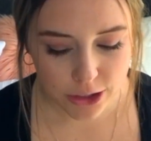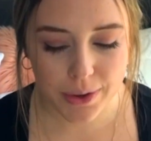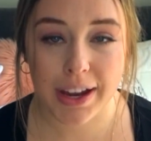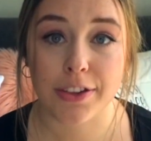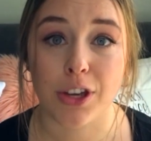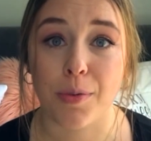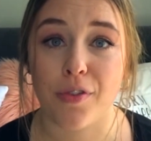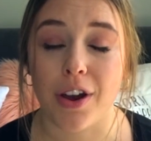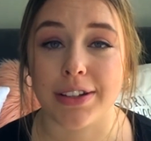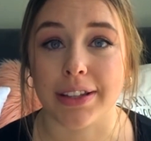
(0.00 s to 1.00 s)
So I guess I'll
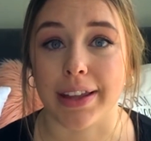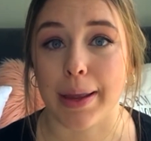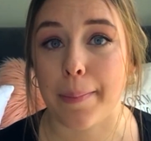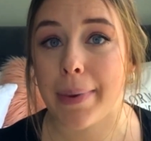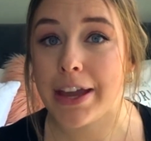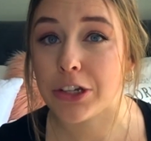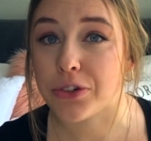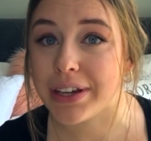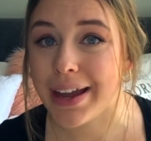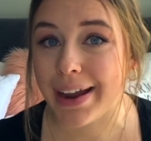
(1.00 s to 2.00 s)
move on to like
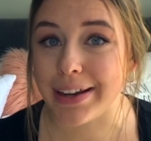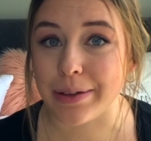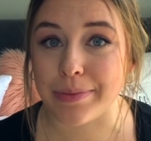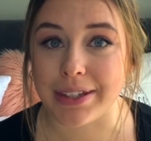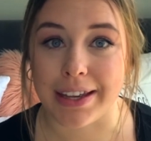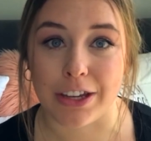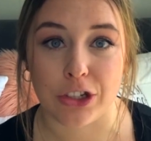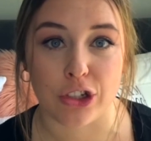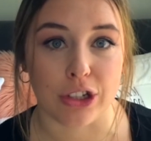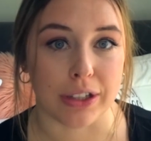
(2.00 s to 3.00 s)
pantry
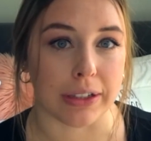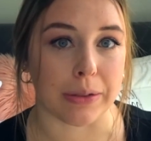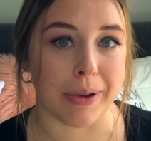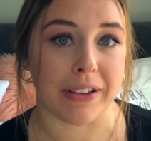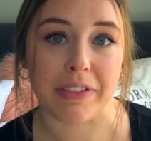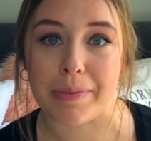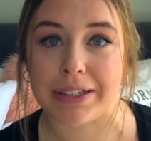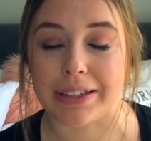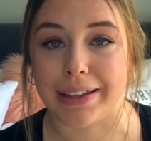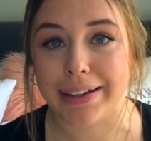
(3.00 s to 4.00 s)
items-ish, a little bit of a
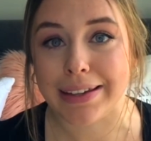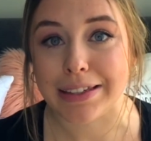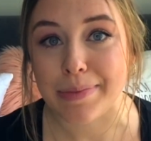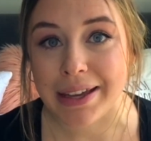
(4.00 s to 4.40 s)
miscellaneous